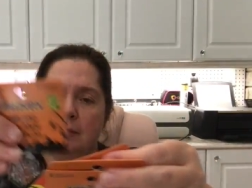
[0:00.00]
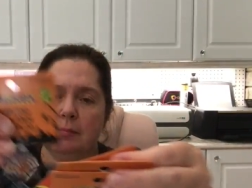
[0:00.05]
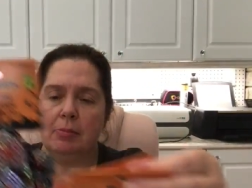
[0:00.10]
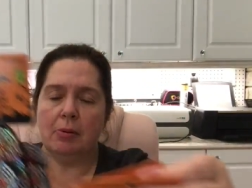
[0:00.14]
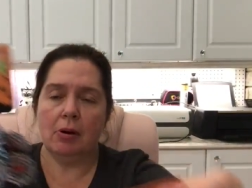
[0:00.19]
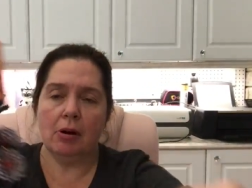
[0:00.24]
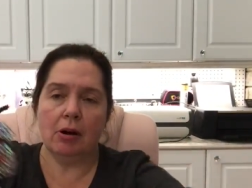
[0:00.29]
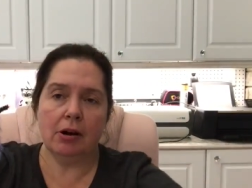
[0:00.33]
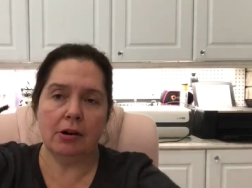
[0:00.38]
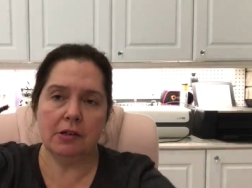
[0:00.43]

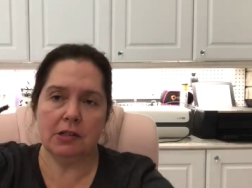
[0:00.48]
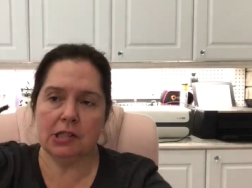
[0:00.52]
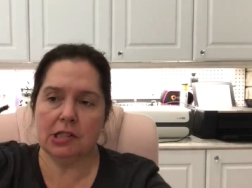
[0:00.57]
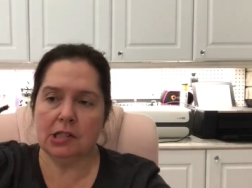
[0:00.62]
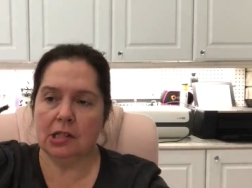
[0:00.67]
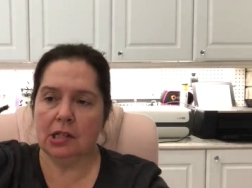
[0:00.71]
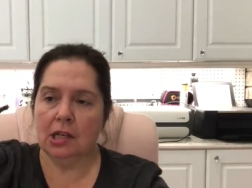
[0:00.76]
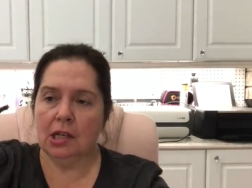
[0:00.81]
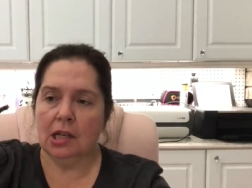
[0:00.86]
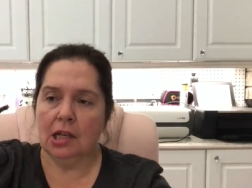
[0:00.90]
apart
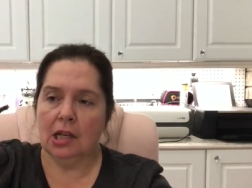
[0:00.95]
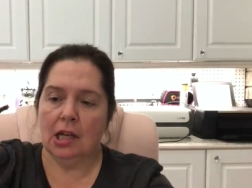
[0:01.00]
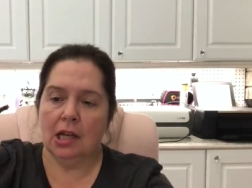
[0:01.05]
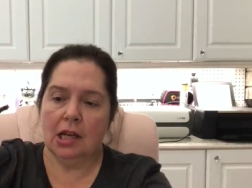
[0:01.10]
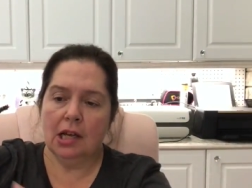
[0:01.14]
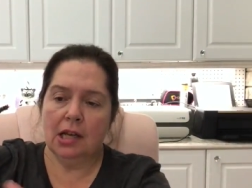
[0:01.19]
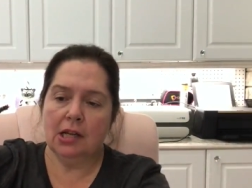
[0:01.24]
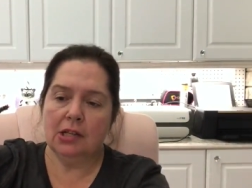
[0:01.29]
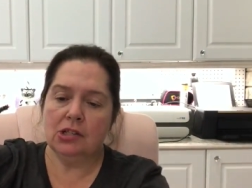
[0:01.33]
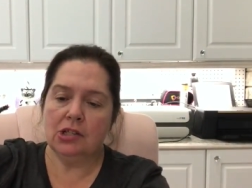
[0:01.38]

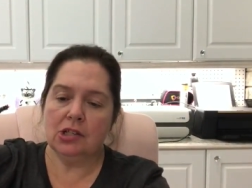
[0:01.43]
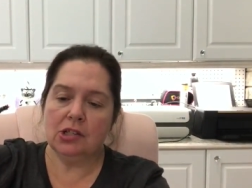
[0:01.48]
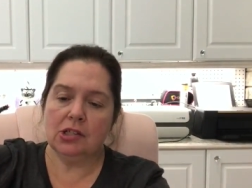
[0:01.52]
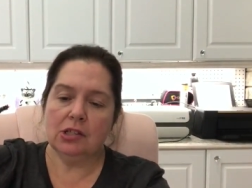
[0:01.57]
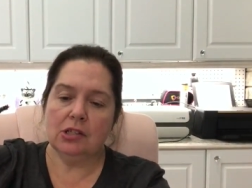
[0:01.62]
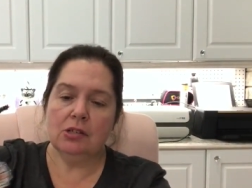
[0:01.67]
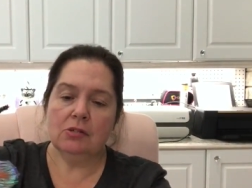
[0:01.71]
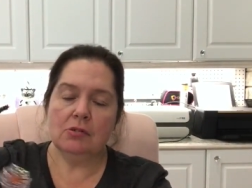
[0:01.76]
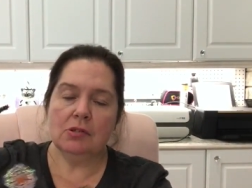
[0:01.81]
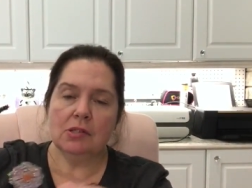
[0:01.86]
and
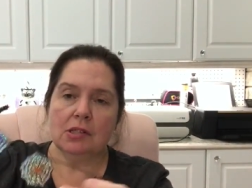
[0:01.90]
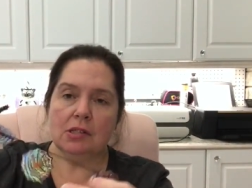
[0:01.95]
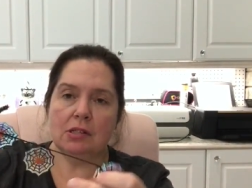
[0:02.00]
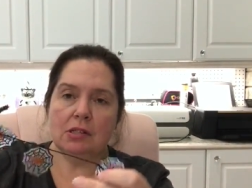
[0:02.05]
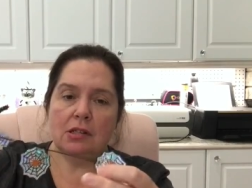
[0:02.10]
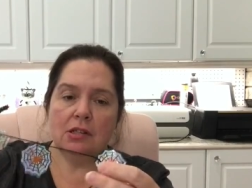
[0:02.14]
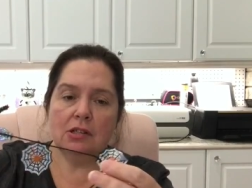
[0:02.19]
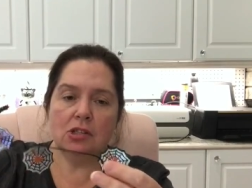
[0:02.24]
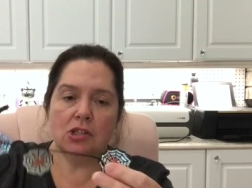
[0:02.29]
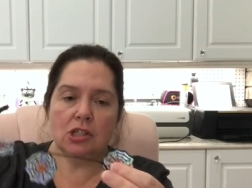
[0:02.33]
just use
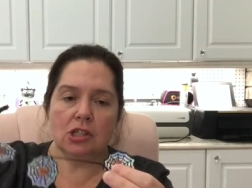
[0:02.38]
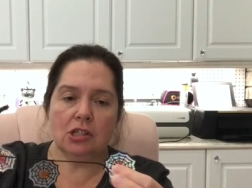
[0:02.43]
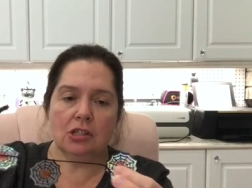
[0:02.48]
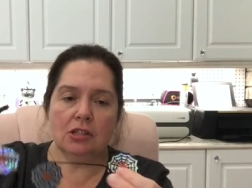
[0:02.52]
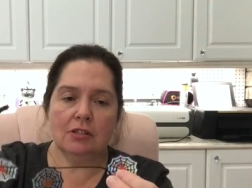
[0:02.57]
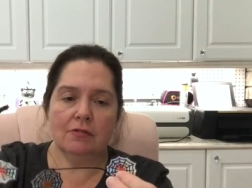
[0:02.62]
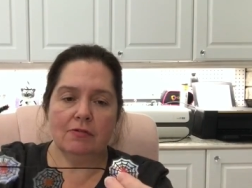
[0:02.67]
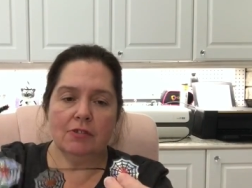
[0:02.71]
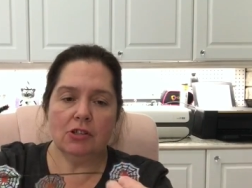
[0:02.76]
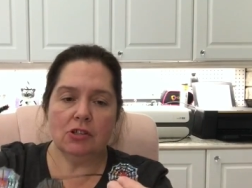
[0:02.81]
each
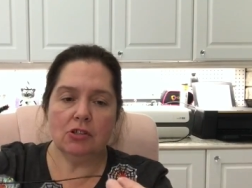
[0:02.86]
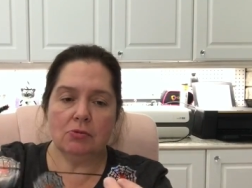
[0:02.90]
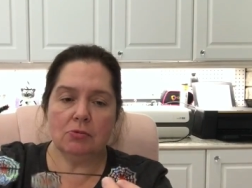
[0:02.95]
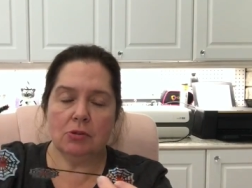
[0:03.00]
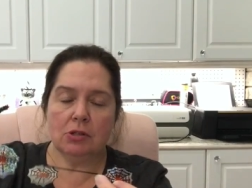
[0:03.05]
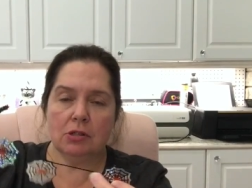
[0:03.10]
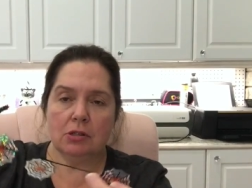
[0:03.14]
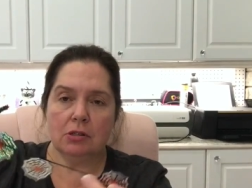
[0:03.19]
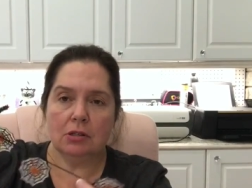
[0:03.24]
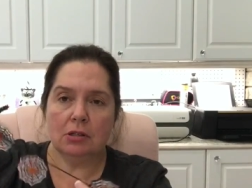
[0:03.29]

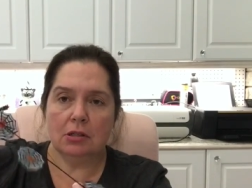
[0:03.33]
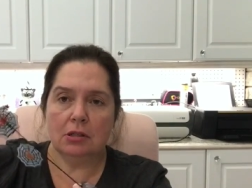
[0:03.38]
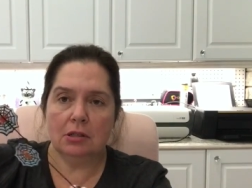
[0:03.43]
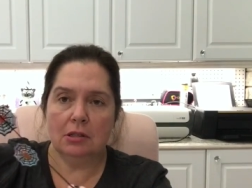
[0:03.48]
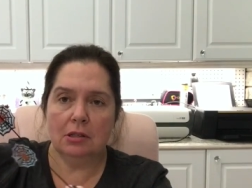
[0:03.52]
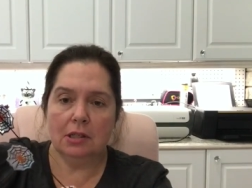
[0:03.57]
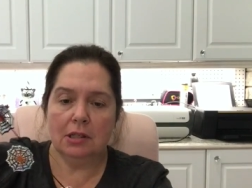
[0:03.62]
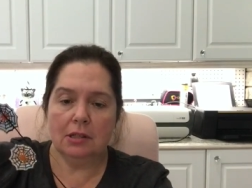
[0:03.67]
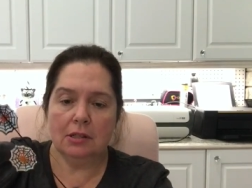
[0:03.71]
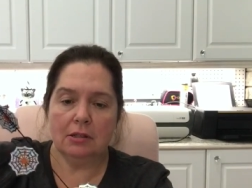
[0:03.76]
individual
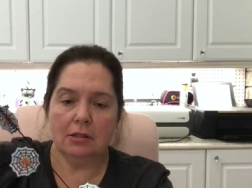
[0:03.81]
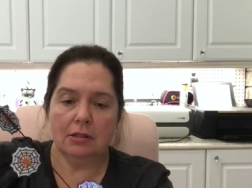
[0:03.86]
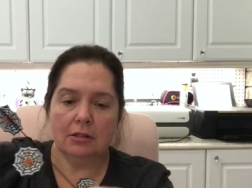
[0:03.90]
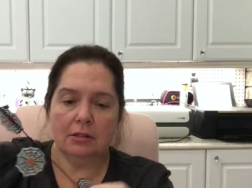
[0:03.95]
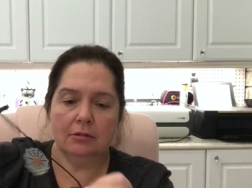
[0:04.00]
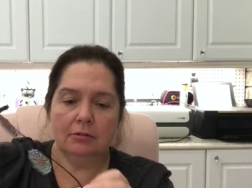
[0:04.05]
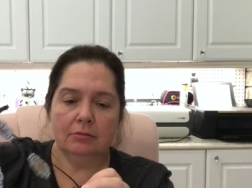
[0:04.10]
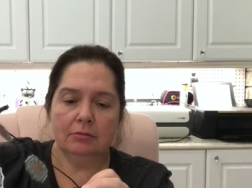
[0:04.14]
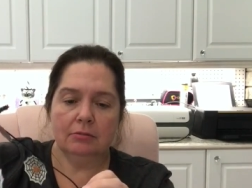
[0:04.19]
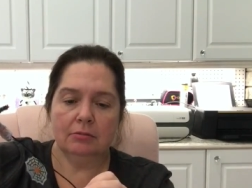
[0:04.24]

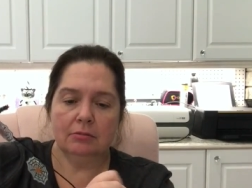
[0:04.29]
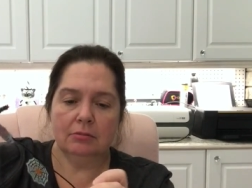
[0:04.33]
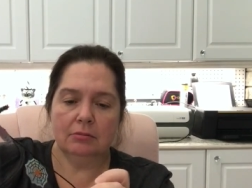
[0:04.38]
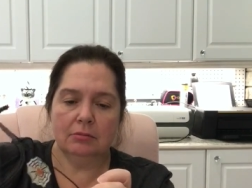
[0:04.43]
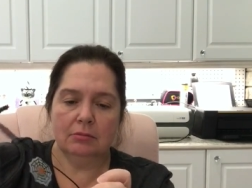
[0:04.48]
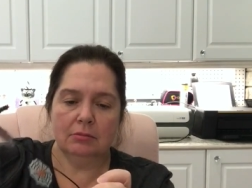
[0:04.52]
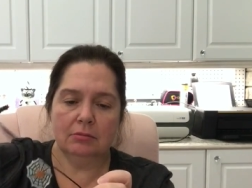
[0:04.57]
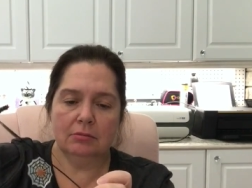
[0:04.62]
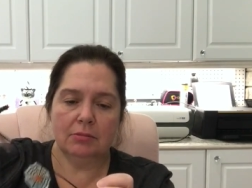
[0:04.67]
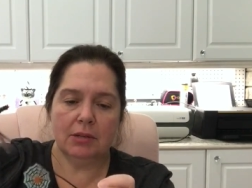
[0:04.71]
little,
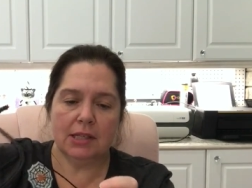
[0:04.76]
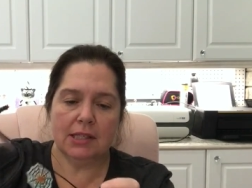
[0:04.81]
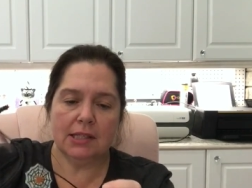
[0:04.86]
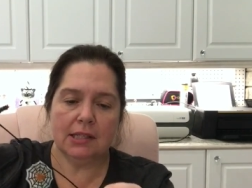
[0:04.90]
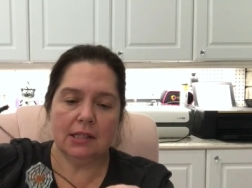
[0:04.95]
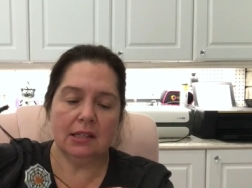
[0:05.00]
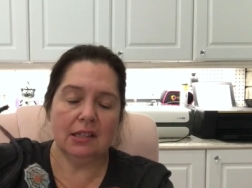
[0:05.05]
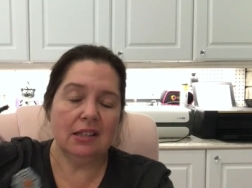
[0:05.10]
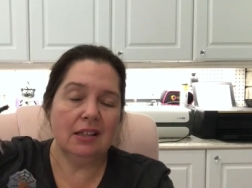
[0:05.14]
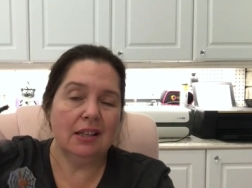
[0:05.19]

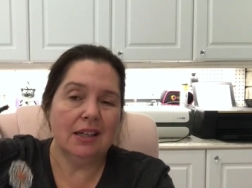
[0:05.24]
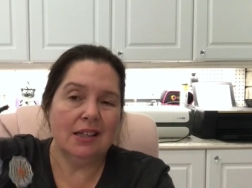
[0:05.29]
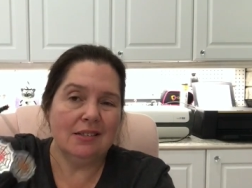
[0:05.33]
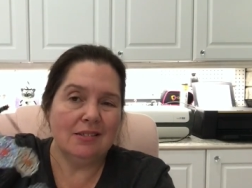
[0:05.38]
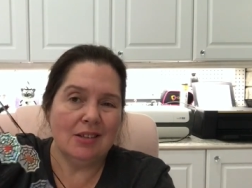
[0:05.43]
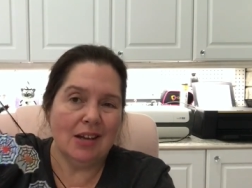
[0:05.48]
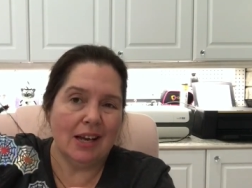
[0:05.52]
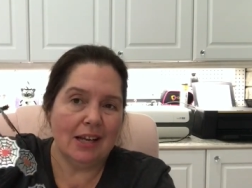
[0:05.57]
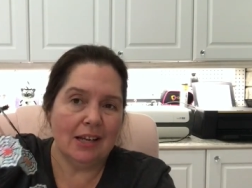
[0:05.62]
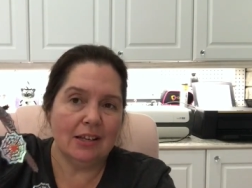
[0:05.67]
basically
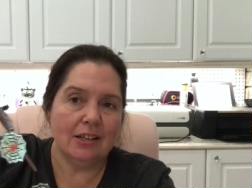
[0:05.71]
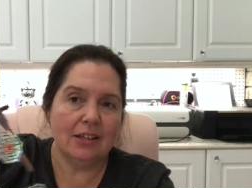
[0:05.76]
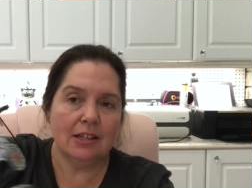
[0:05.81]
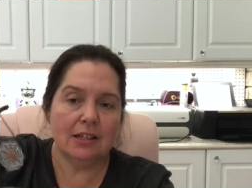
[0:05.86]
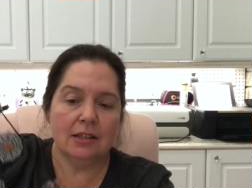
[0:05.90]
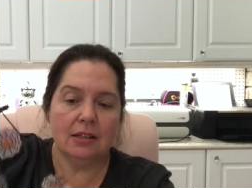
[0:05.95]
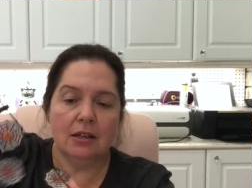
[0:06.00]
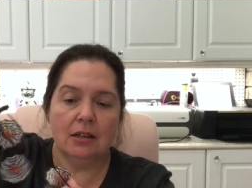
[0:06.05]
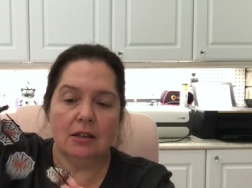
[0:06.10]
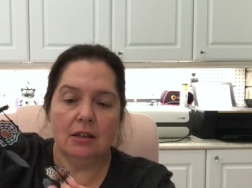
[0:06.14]
like die
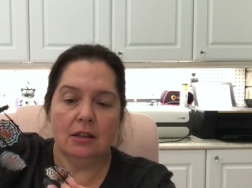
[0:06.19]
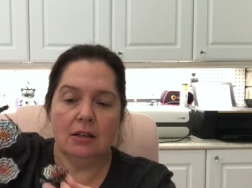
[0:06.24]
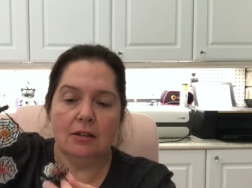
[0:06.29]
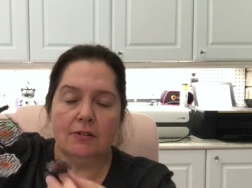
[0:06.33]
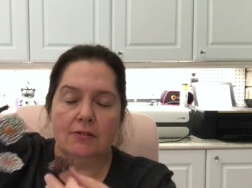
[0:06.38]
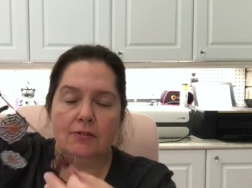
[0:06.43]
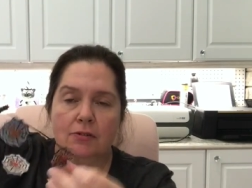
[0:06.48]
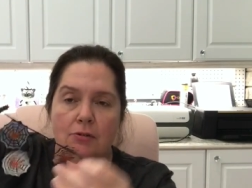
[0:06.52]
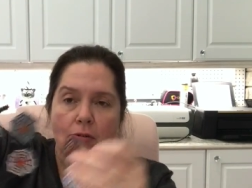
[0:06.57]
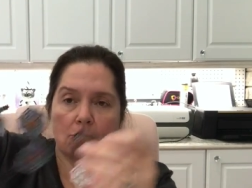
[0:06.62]
cut
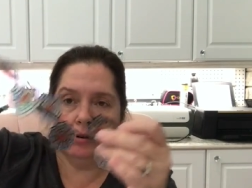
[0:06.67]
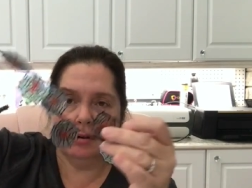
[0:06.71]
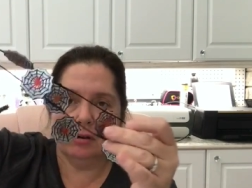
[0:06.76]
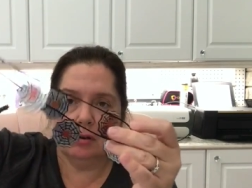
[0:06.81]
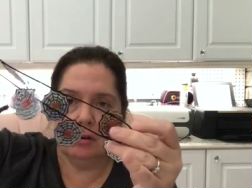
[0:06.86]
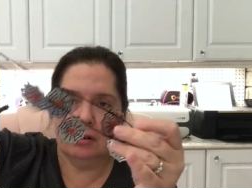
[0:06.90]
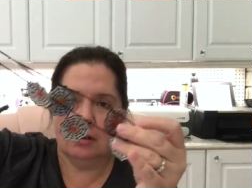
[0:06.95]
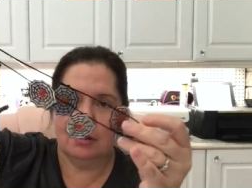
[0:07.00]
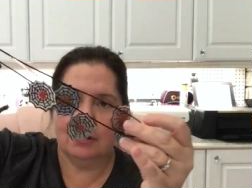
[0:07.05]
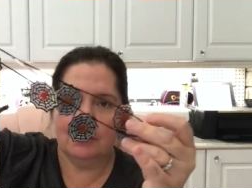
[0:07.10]

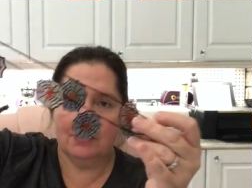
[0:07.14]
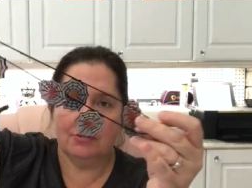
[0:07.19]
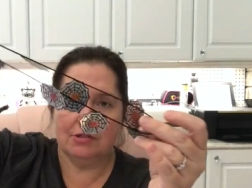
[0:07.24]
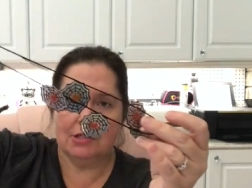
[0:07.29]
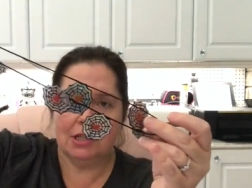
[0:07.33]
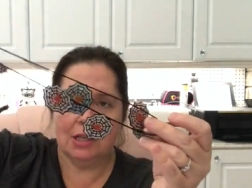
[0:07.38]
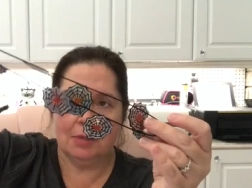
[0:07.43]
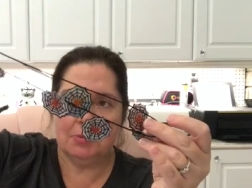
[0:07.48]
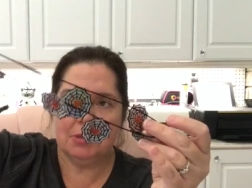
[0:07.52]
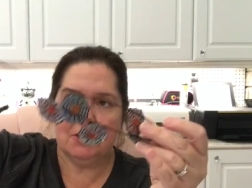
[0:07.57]
for other
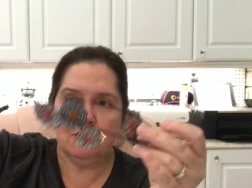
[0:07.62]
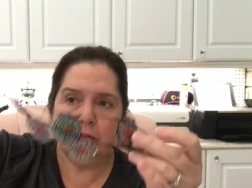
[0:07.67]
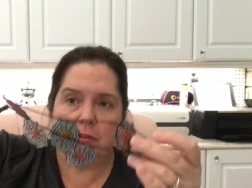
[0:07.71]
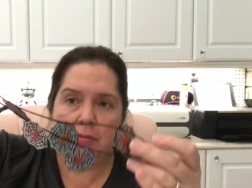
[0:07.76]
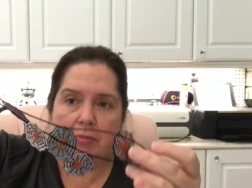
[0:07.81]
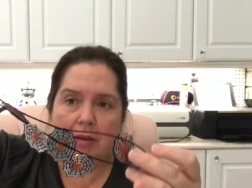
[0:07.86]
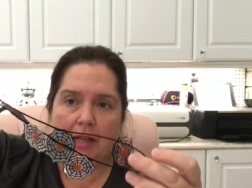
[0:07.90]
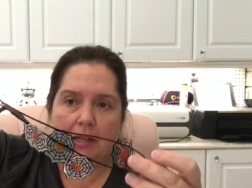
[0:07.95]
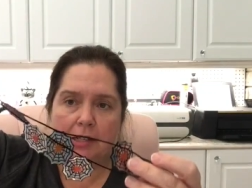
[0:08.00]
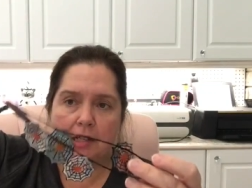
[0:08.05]
types of
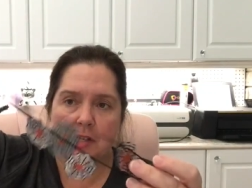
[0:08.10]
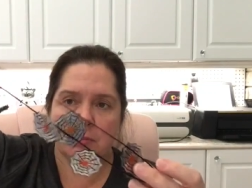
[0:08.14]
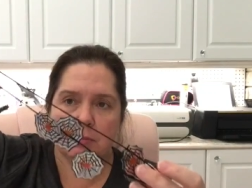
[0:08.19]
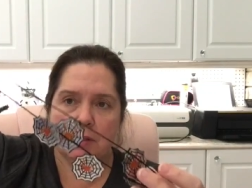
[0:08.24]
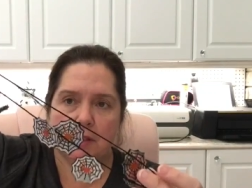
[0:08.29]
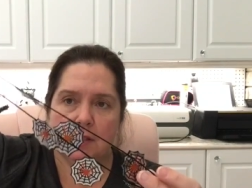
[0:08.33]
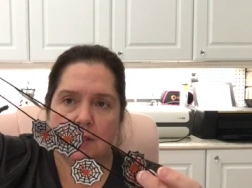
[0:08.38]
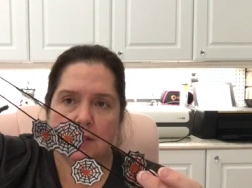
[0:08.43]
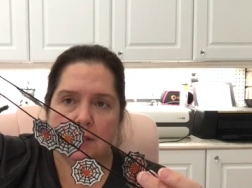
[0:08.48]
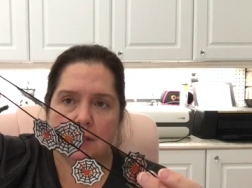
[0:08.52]

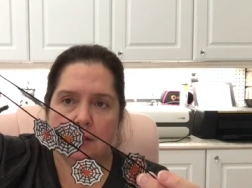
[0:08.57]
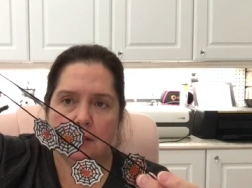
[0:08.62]
embellishments.